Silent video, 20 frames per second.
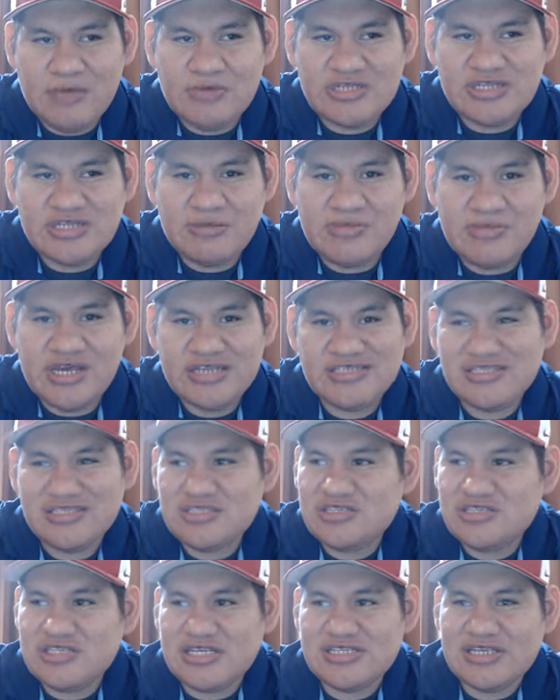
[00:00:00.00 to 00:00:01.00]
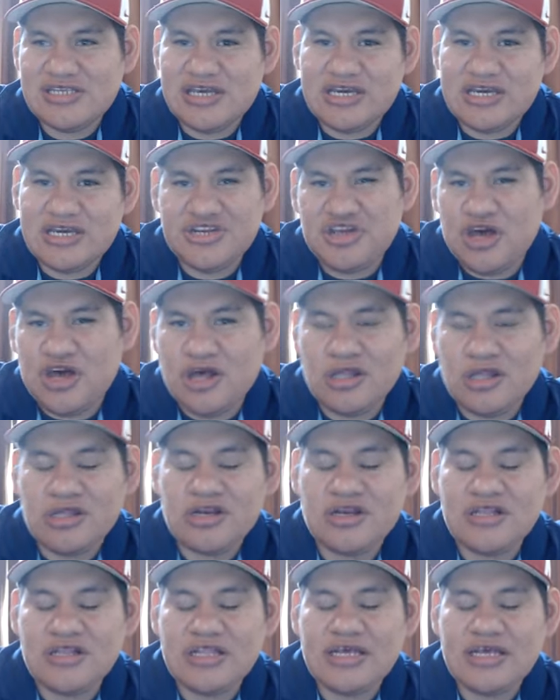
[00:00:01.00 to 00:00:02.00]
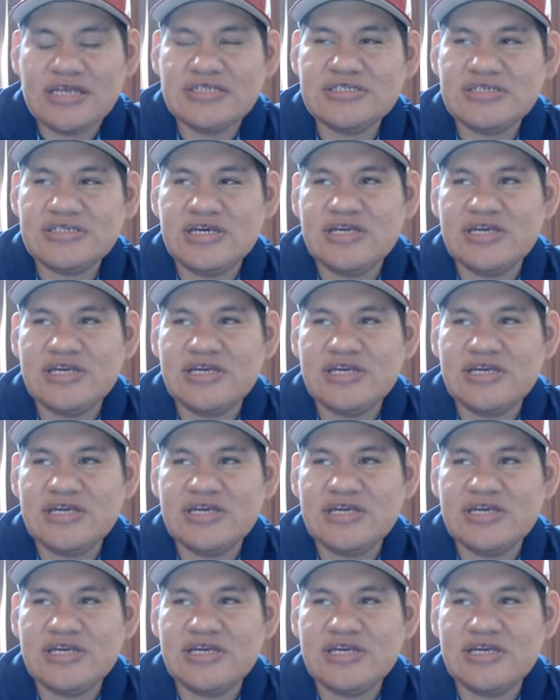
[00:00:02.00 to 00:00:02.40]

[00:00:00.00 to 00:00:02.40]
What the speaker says: but some days it's $1 or less.